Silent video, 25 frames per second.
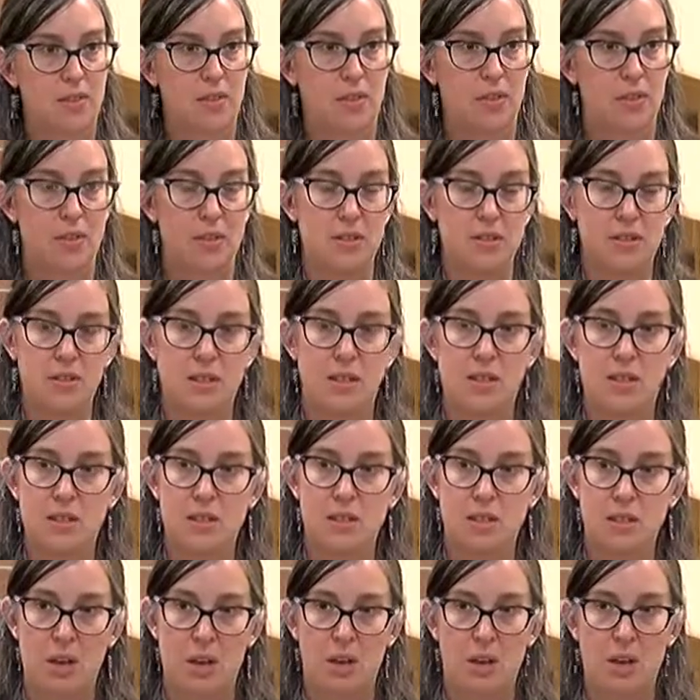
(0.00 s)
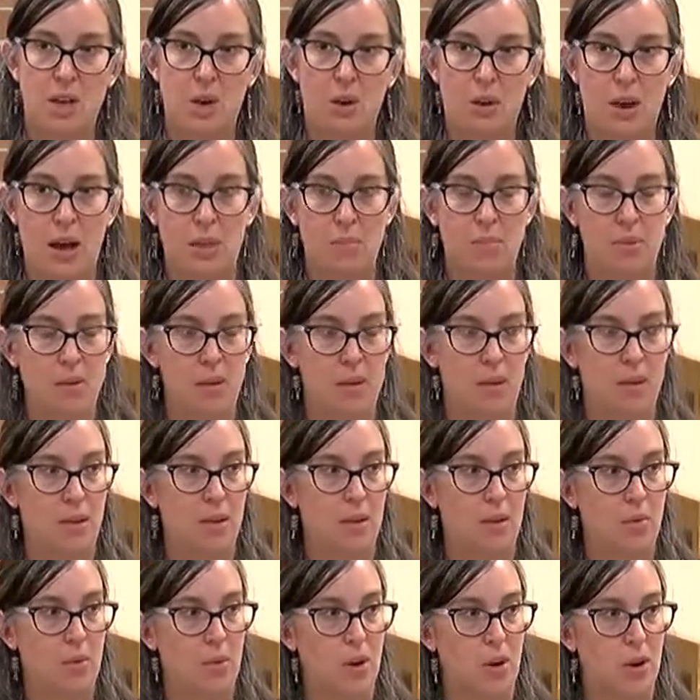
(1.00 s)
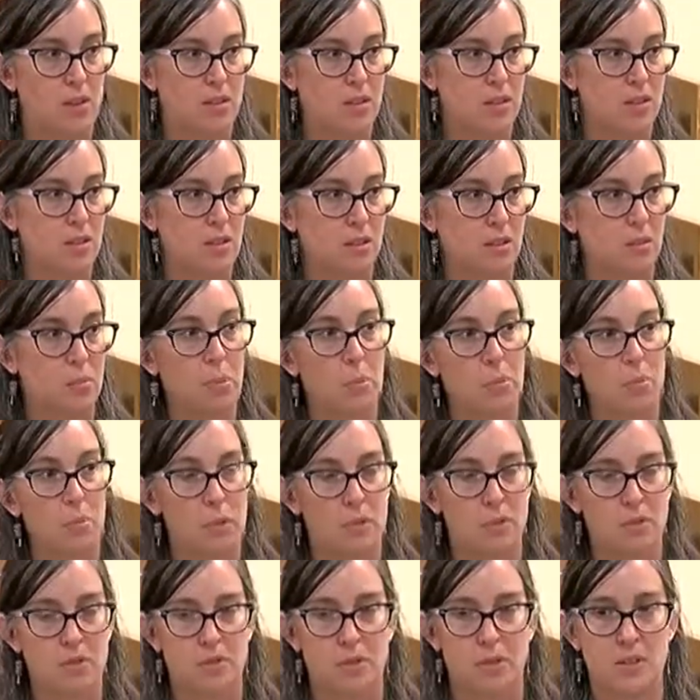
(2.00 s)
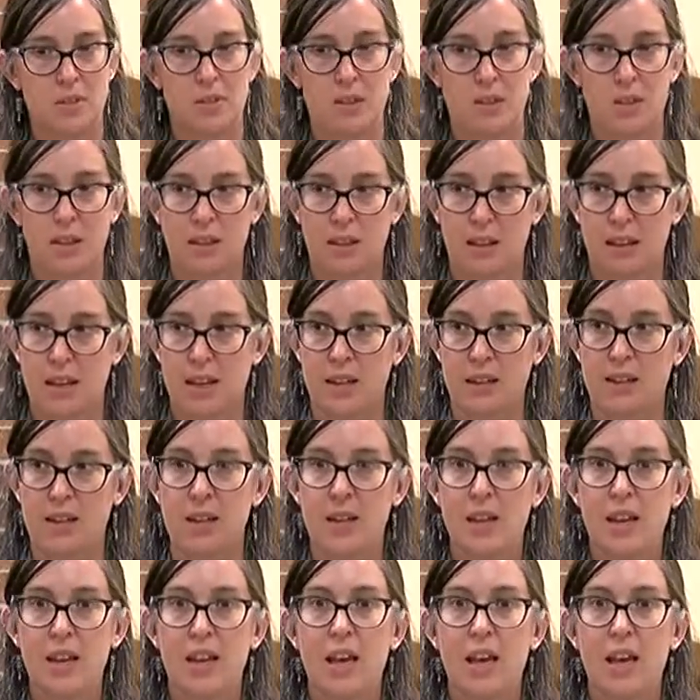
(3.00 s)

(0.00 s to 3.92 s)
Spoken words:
for the city to be a co-applicant on projects that are proposed for city land,